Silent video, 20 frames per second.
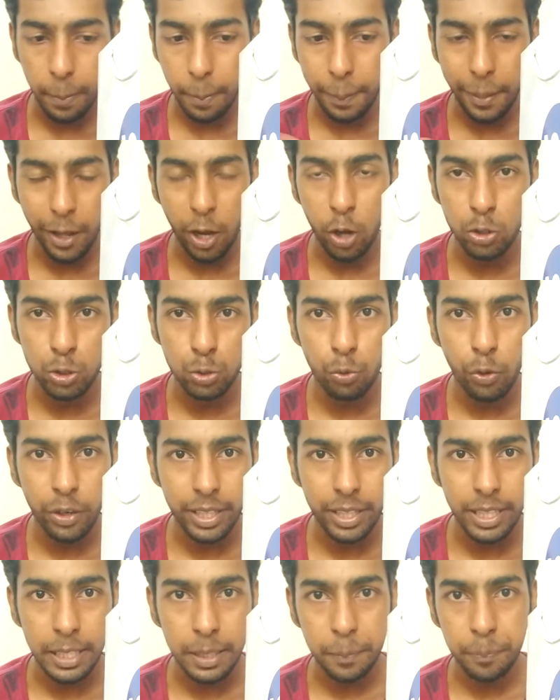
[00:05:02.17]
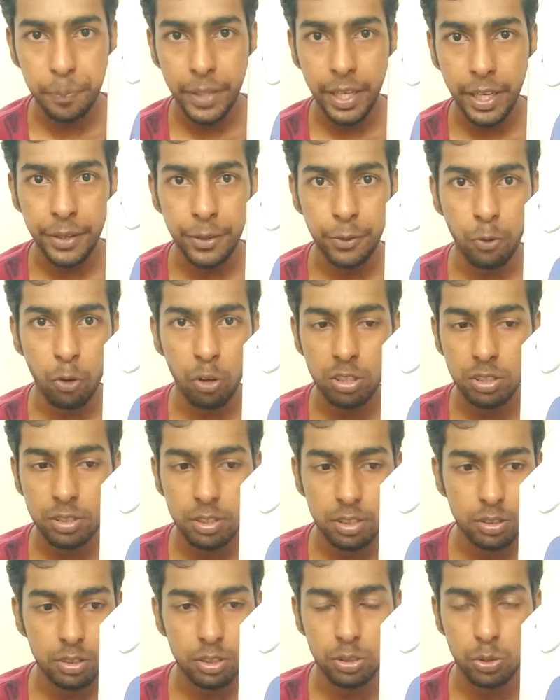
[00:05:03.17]
and what's is
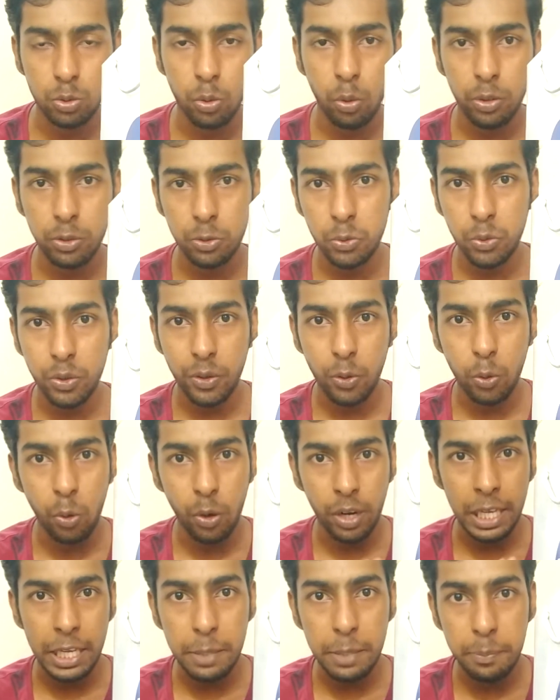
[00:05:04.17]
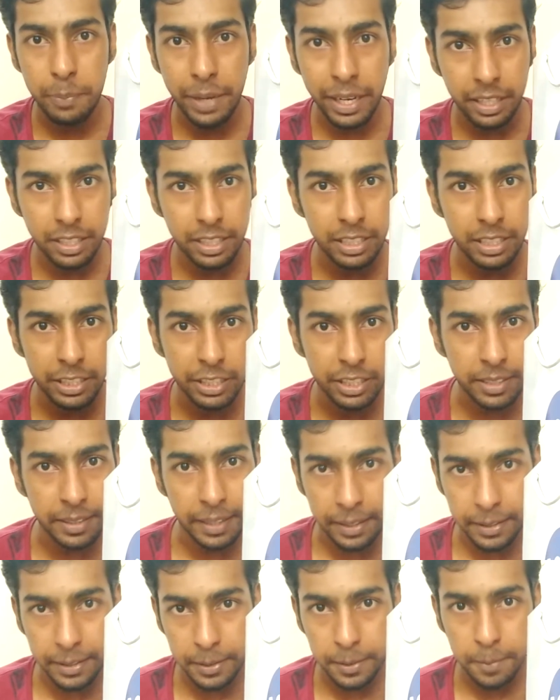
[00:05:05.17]
gonna impact in internet. I
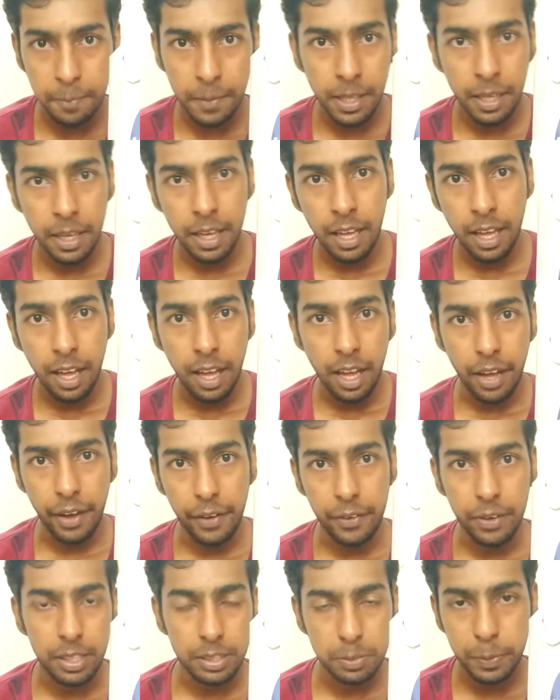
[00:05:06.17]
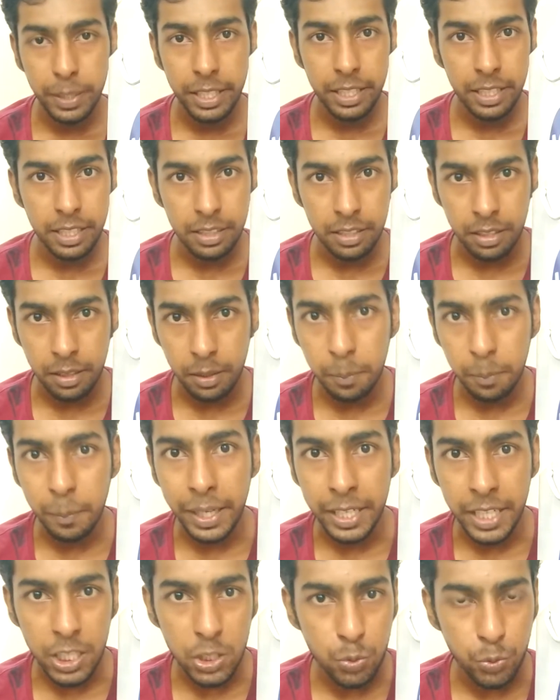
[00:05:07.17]
will explain in my next video.
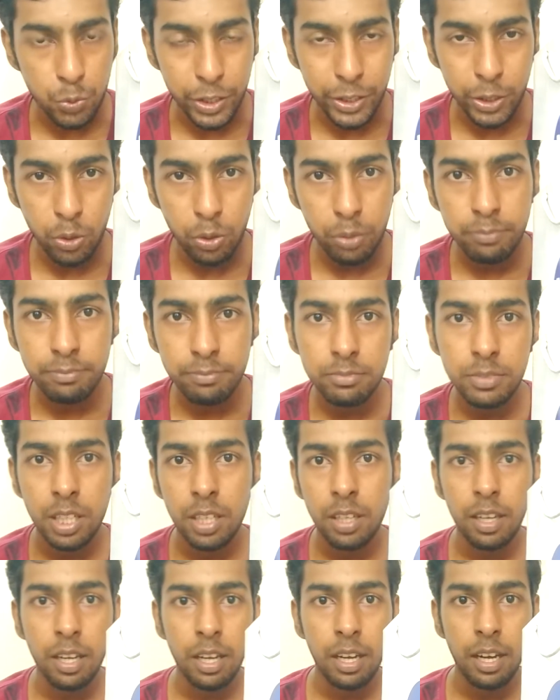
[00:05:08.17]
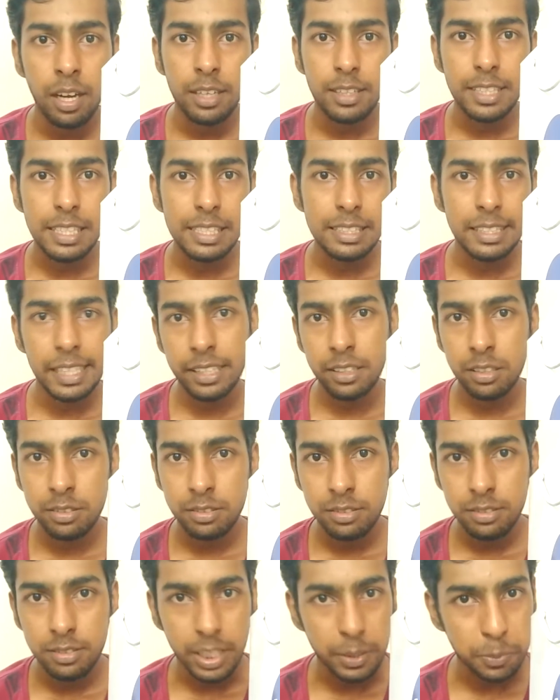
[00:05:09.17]
Till then, subscribe my
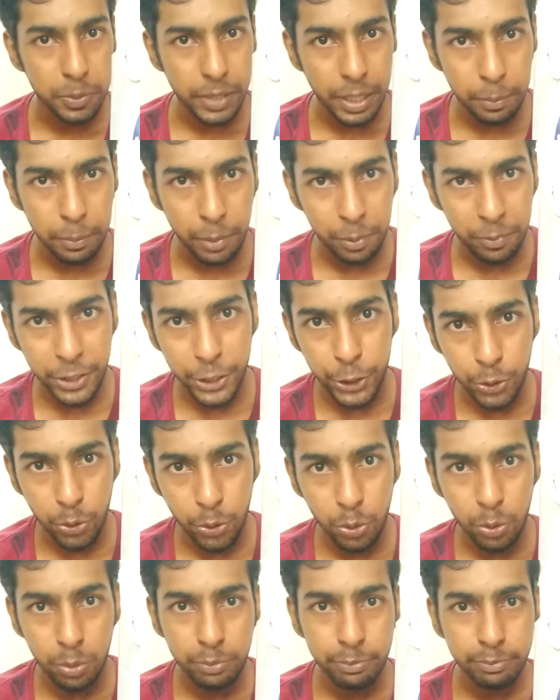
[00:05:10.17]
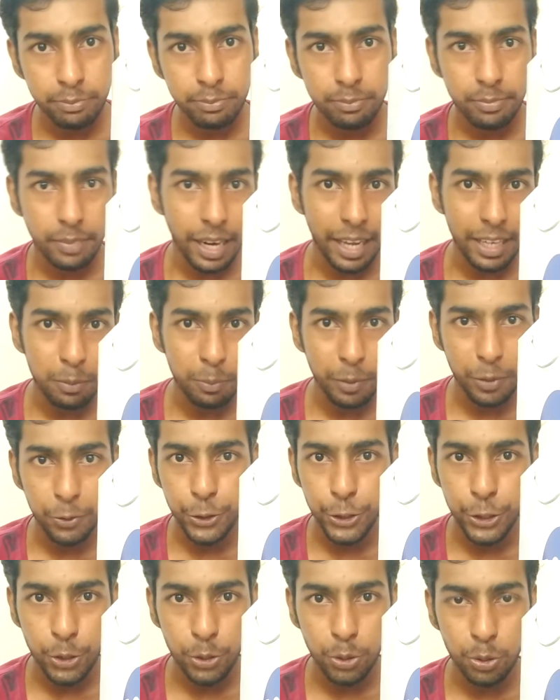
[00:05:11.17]
video, like my video,
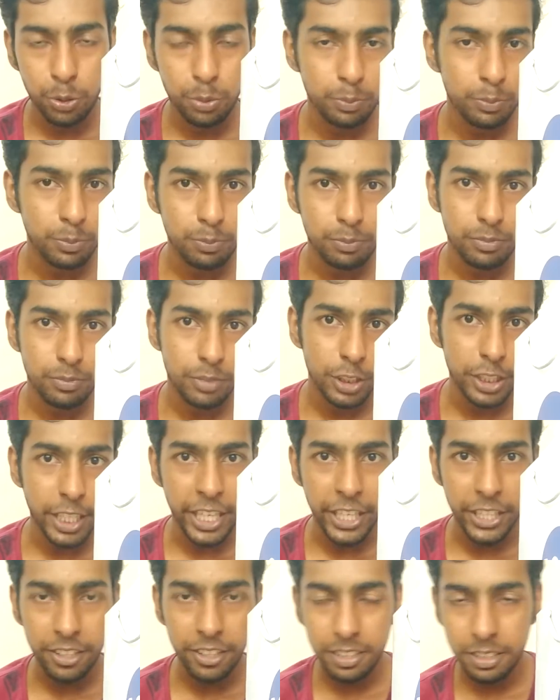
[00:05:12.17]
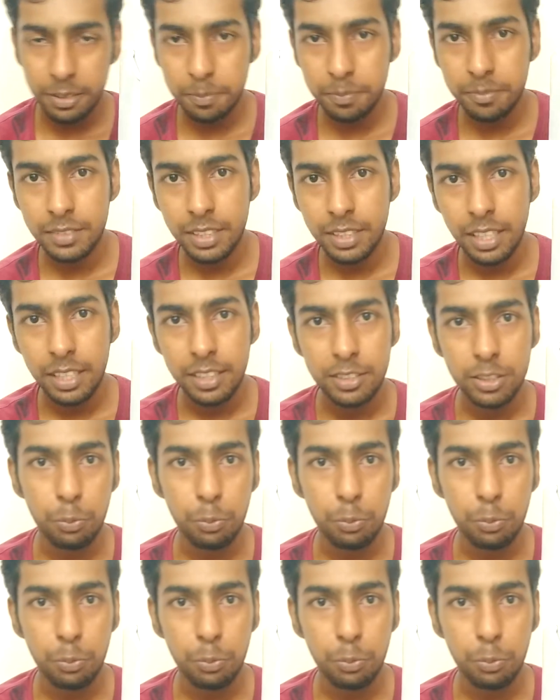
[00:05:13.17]
share it, support me,